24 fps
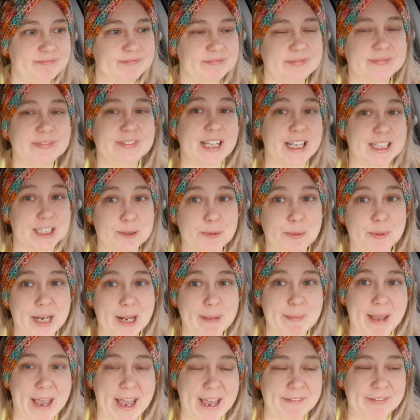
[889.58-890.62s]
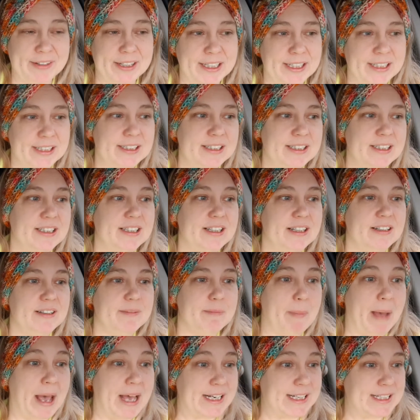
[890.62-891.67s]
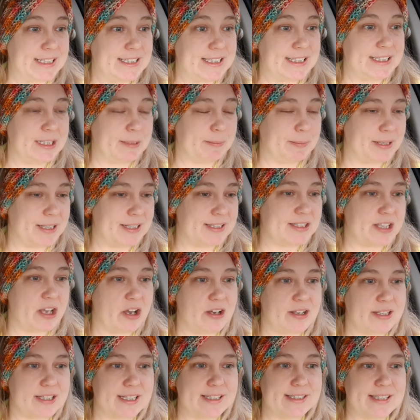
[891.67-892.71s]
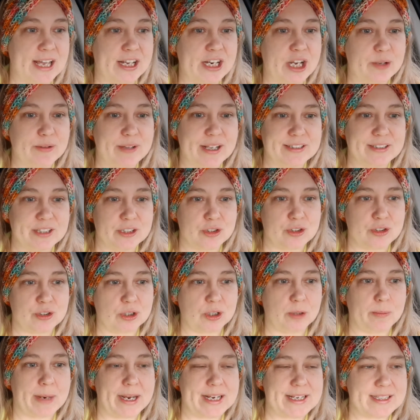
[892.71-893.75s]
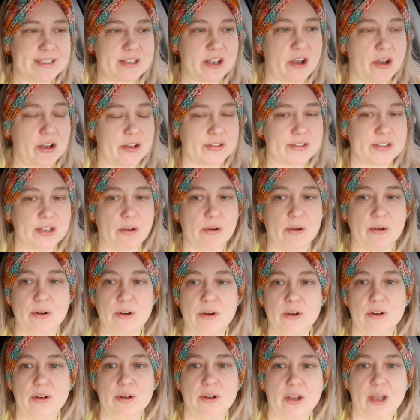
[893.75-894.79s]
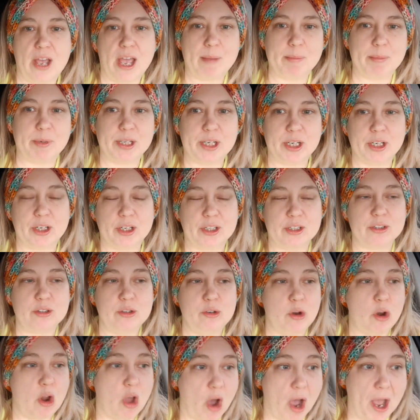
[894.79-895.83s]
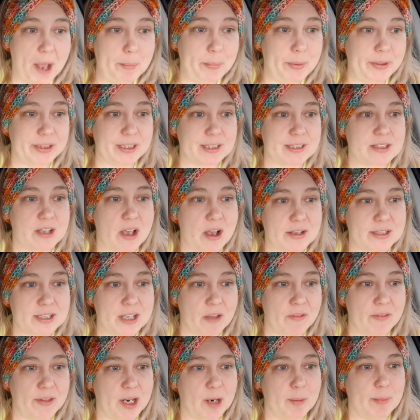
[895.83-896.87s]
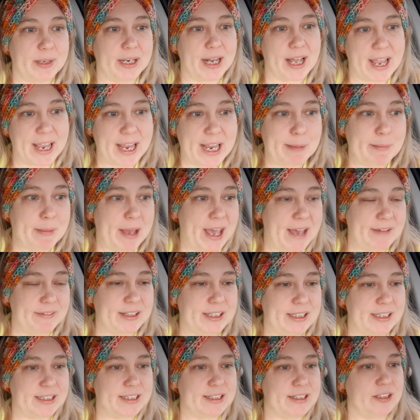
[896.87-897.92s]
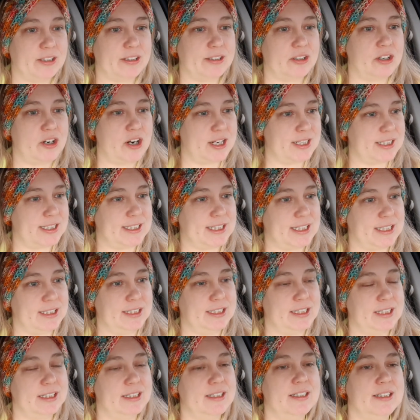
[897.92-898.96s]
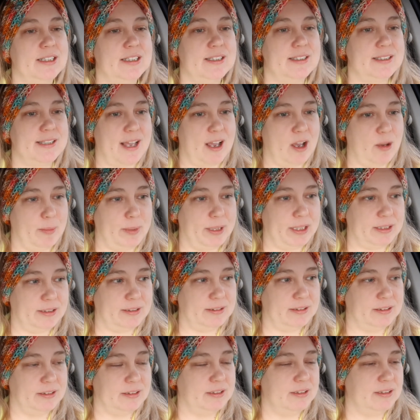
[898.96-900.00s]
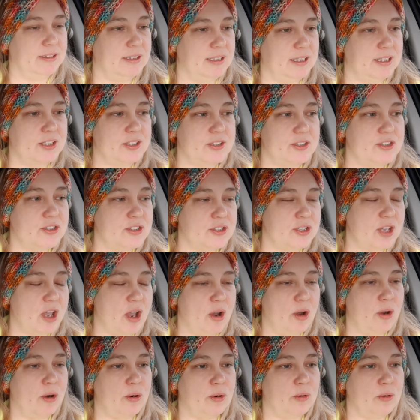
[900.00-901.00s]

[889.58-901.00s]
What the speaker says: That's what I'm having, minus the dipping sauce, because I know that's a sugar-based sauce. So I'm going to not put the sauce on there, but I am having the crusted salmon. It is so